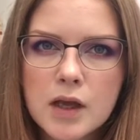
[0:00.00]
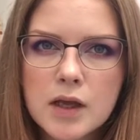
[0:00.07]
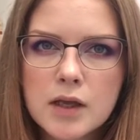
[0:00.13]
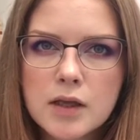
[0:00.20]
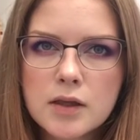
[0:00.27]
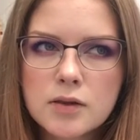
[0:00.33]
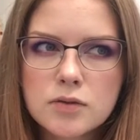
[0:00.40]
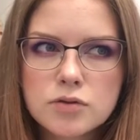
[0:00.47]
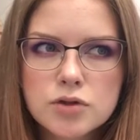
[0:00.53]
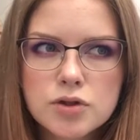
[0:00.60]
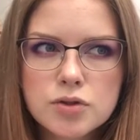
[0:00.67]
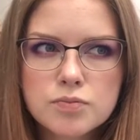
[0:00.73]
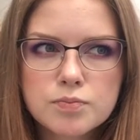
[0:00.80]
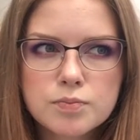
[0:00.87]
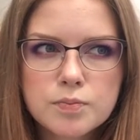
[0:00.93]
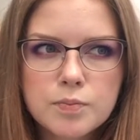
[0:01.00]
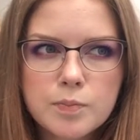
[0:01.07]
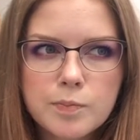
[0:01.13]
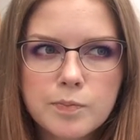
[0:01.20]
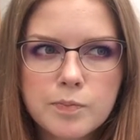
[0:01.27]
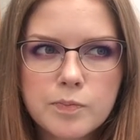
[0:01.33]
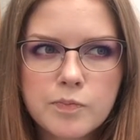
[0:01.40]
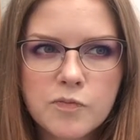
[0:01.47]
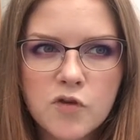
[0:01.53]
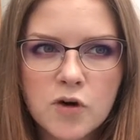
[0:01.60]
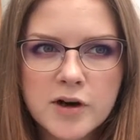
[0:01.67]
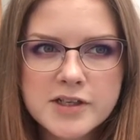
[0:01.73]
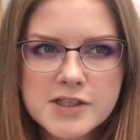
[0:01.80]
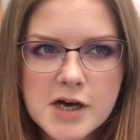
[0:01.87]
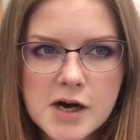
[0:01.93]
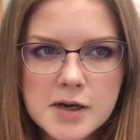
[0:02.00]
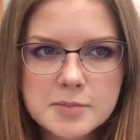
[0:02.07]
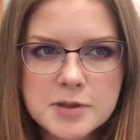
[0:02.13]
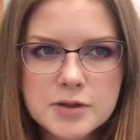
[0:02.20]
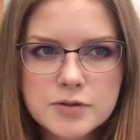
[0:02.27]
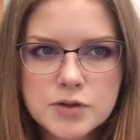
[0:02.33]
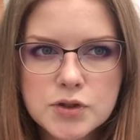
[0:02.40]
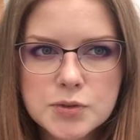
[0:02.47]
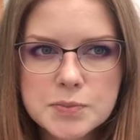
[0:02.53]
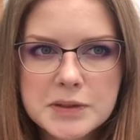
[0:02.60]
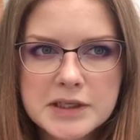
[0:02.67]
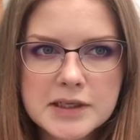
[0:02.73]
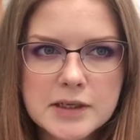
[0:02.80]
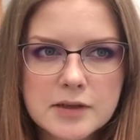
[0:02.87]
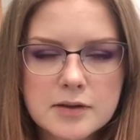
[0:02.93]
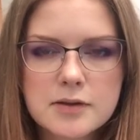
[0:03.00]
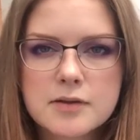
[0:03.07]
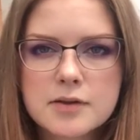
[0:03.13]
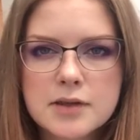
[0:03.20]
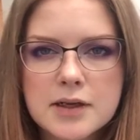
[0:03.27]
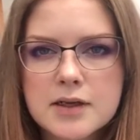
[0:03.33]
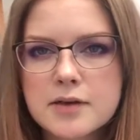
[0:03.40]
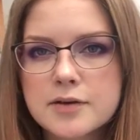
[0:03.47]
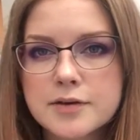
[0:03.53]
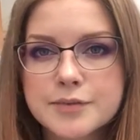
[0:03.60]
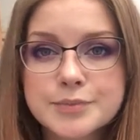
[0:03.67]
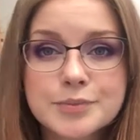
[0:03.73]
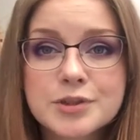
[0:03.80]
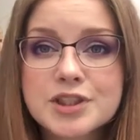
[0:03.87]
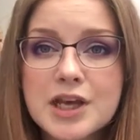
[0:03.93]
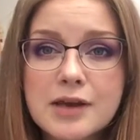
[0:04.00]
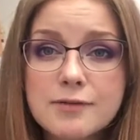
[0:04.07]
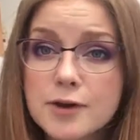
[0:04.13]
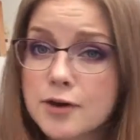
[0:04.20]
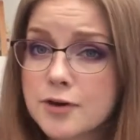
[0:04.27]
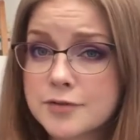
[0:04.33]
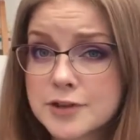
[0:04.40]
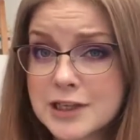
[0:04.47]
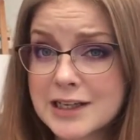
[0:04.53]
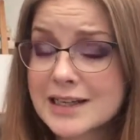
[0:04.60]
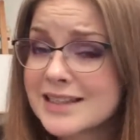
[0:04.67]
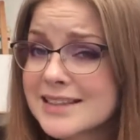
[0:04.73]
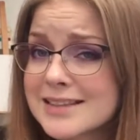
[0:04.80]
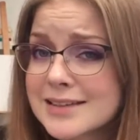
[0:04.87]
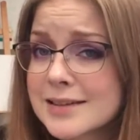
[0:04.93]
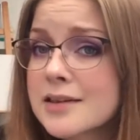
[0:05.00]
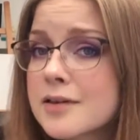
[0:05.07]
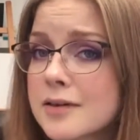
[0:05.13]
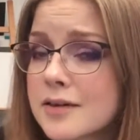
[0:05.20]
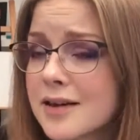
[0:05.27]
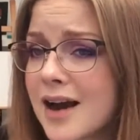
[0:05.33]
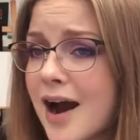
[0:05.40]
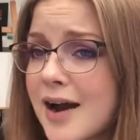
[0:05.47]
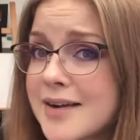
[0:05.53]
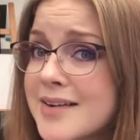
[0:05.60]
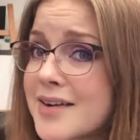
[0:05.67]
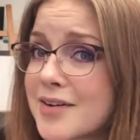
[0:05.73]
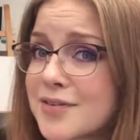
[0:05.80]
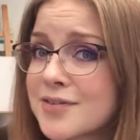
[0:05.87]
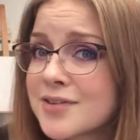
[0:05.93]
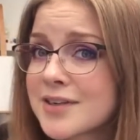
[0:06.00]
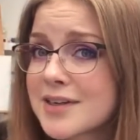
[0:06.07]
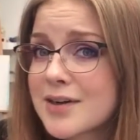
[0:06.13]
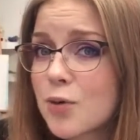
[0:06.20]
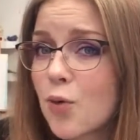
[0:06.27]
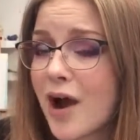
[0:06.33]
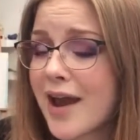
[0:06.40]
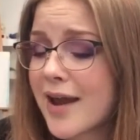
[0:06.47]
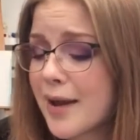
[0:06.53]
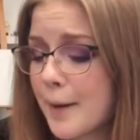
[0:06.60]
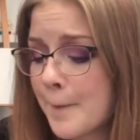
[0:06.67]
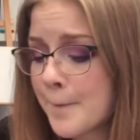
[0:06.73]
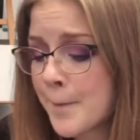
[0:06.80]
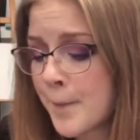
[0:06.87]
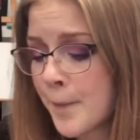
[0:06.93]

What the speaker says: he used to for a time he used to be like a savior of the innocent, kind of, in a way.